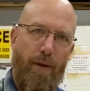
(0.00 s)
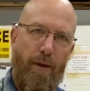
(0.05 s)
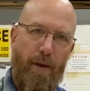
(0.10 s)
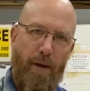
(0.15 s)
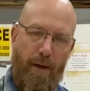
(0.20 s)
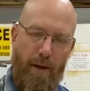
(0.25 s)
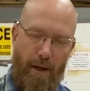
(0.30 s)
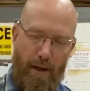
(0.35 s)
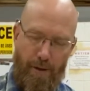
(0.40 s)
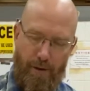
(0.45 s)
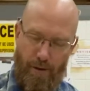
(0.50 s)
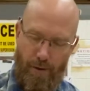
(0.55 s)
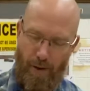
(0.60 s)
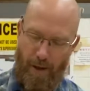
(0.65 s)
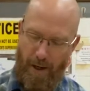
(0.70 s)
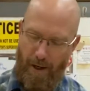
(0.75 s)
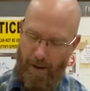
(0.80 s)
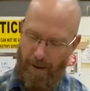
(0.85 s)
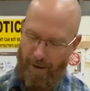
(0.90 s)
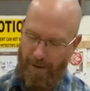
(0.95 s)
a
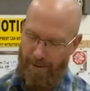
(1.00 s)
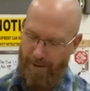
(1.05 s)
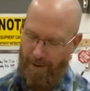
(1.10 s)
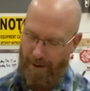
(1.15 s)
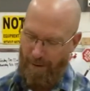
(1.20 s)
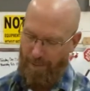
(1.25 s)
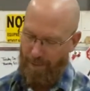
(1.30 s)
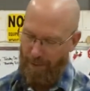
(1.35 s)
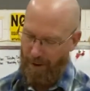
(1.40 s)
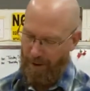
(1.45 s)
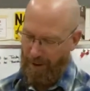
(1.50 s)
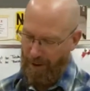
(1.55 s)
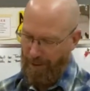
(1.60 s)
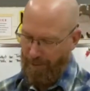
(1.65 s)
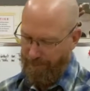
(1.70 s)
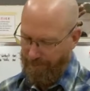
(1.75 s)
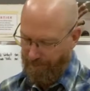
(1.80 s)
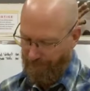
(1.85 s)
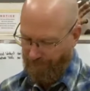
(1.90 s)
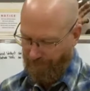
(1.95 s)
trial assembly,
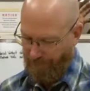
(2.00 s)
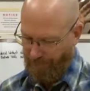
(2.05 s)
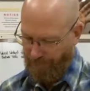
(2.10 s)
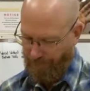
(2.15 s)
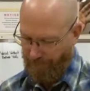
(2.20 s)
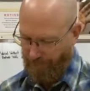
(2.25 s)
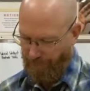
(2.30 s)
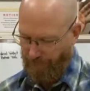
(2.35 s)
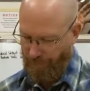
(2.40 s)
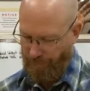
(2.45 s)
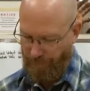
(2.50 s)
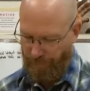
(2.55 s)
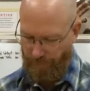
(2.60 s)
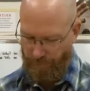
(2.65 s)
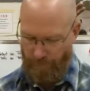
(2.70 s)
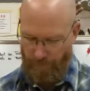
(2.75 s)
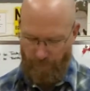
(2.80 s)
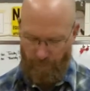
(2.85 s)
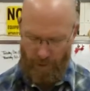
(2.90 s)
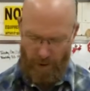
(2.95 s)

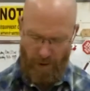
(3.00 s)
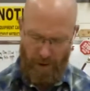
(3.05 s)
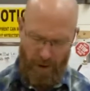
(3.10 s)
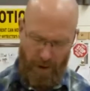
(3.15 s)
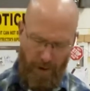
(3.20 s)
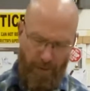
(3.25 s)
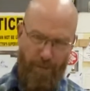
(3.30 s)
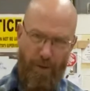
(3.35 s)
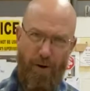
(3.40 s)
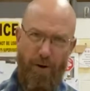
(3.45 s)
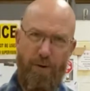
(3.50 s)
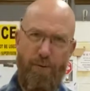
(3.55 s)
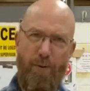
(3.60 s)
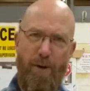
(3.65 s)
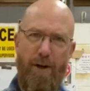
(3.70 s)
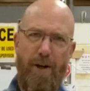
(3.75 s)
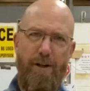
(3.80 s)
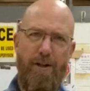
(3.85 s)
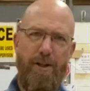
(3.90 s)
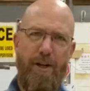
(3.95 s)
you're going to first
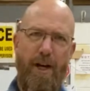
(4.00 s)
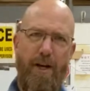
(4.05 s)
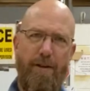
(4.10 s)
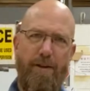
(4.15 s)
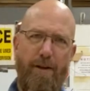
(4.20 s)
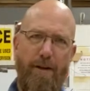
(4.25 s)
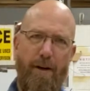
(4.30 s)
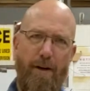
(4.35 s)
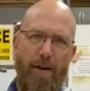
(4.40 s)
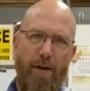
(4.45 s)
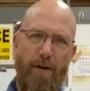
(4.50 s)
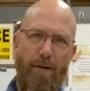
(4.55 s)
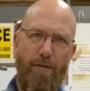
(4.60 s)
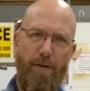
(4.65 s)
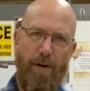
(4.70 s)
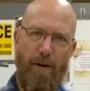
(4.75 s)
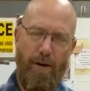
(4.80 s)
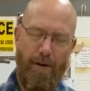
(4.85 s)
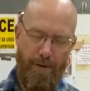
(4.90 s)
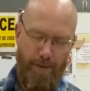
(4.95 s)
want to check the
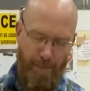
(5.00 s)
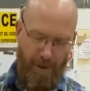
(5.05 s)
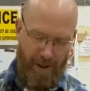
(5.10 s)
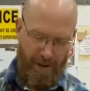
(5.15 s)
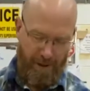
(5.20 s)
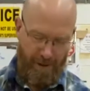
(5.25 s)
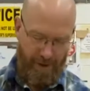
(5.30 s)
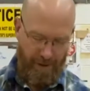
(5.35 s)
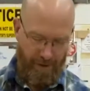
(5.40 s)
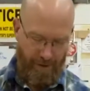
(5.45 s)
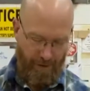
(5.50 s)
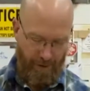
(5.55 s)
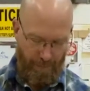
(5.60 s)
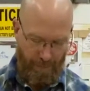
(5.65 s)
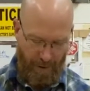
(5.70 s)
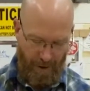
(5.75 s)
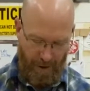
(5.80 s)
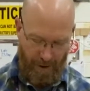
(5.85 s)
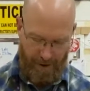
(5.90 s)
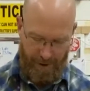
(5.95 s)
overall dimensions of your
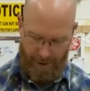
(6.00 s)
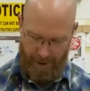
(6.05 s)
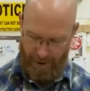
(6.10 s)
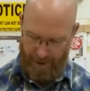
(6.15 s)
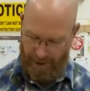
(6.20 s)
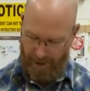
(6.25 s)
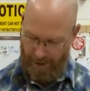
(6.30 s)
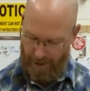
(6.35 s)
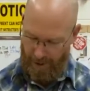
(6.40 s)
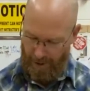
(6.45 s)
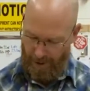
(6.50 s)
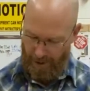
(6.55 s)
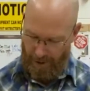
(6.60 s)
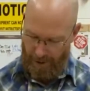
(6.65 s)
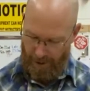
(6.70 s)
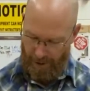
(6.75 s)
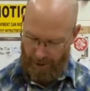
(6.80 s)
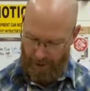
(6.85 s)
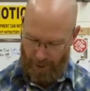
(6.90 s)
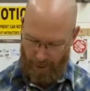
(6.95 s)
project.
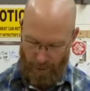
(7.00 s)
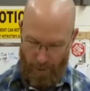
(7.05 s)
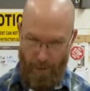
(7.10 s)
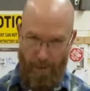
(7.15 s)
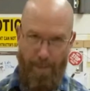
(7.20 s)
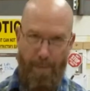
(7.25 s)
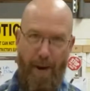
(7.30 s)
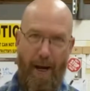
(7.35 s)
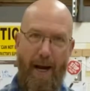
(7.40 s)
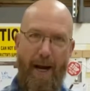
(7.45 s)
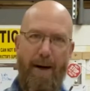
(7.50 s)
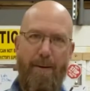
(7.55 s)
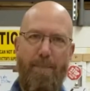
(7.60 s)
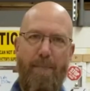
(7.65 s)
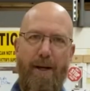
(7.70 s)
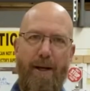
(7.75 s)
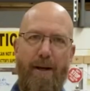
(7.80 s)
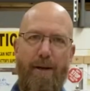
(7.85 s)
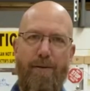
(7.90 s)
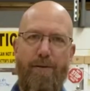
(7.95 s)
Your back
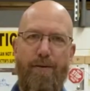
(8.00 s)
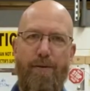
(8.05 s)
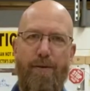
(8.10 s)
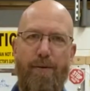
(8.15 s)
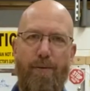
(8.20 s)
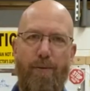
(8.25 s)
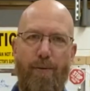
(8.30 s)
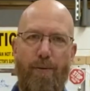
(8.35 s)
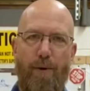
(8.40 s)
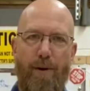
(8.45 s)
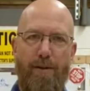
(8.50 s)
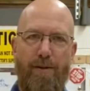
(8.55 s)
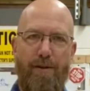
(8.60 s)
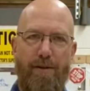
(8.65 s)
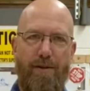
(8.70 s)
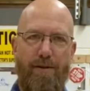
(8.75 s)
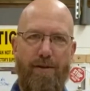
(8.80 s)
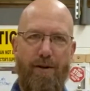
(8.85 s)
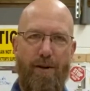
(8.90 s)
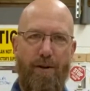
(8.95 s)
piece, once
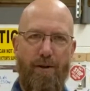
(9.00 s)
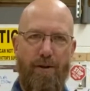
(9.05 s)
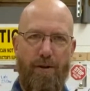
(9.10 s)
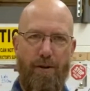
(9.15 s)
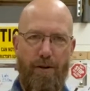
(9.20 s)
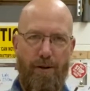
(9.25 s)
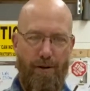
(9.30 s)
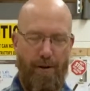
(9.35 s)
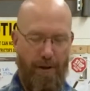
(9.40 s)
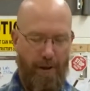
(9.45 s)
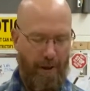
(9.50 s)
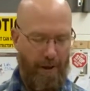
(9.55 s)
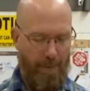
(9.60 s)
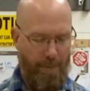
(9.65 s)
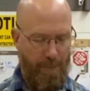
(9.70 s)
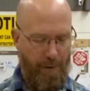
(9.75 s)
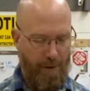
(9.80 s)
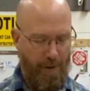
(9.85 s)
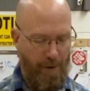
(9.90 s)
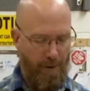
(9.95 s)
it's all glued
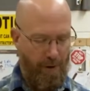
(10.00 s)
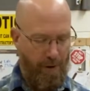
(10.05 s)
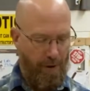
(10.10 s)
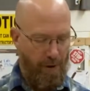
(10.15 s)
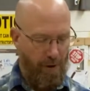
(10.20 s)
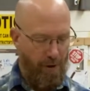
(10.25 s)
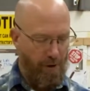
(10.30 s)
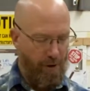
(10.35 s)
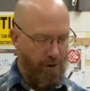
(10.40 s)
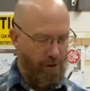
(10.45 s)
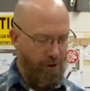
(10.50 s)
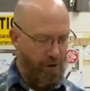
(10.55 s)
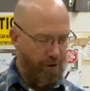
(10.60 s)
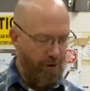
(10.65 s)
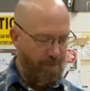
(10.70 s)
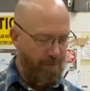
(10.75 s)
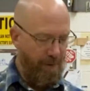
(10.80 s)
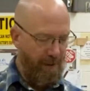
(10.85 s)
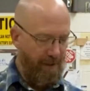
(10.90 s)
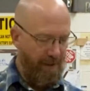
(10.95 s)
up,
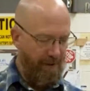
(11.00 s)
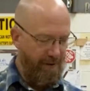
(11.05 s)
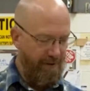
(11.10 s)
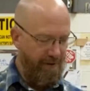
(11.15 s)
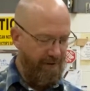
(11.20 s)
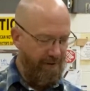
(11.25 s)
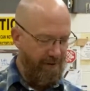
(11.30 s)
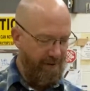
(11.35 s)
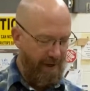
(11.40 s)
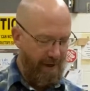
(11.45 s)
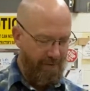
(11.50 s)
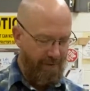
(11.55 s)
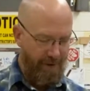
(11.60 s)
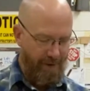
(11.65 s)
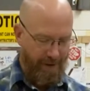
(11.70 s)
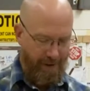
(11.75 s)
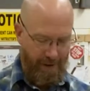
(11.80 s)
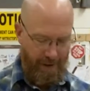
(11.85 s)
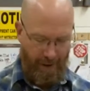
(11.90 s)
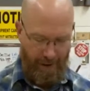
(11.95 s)
should be
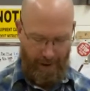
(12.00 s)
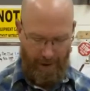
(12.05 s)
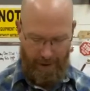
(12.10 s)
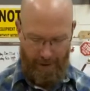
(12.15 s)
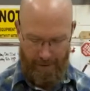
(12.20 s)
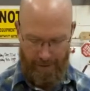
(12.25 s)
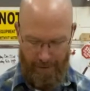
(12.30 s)
17